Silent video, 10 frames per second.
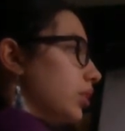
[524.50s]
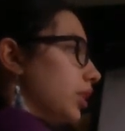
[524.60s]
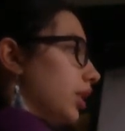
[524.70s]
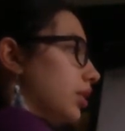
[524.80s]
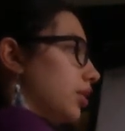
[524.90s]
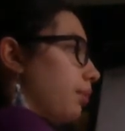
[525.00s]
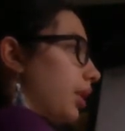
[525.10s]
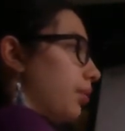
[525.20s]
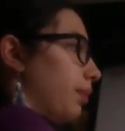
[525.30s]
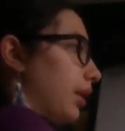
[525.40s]
6
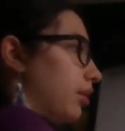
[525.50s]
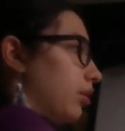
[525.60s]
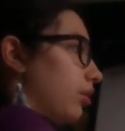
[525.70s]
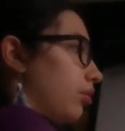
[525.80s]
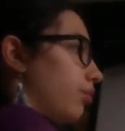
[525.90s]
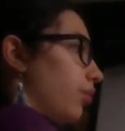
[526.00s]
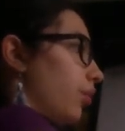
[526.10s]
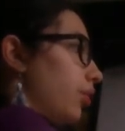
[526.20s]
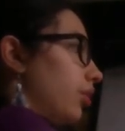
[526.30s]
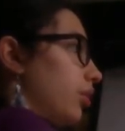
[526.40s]
divided by
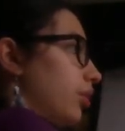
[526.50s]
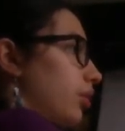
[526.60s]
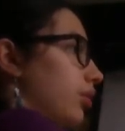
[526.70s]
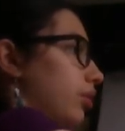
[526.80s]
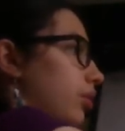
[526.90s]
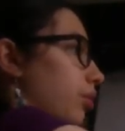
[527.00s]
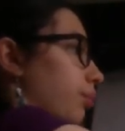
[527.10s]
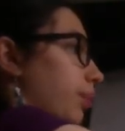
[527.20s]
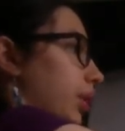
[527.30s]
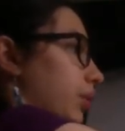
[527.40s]
4 will
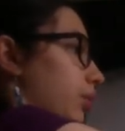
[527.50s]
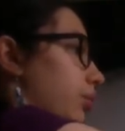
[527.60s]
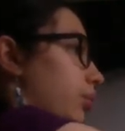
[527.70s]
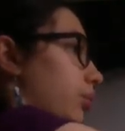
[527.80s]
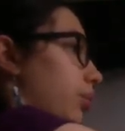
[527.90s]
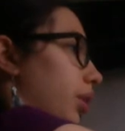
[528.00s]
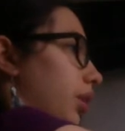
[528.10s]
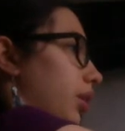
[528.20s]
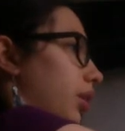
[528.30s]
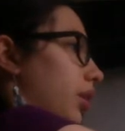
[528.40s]
be 3
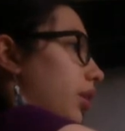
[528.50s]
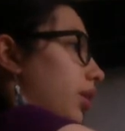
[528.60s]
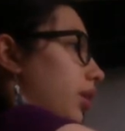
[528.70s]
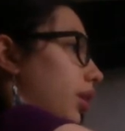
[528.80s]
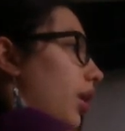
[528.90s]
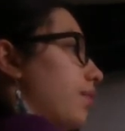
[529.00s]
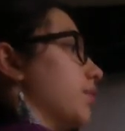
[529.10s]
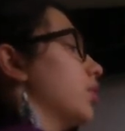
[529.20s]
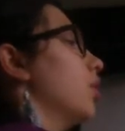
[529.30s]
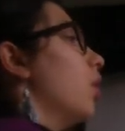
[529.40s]
halves.
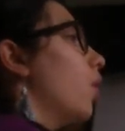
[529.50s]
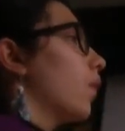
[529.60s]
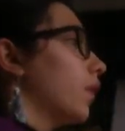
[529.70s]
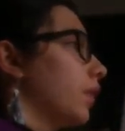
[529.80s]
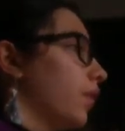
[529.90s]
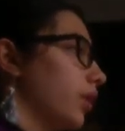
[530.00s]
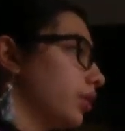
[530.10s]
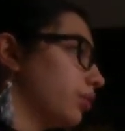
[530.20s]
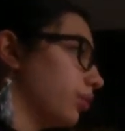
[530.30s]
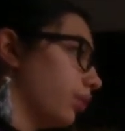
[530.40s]
Or in order
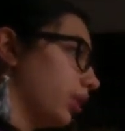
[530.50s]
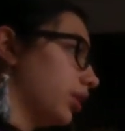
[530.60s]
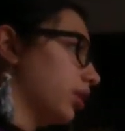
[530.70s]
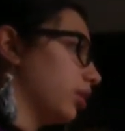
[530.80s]
to do it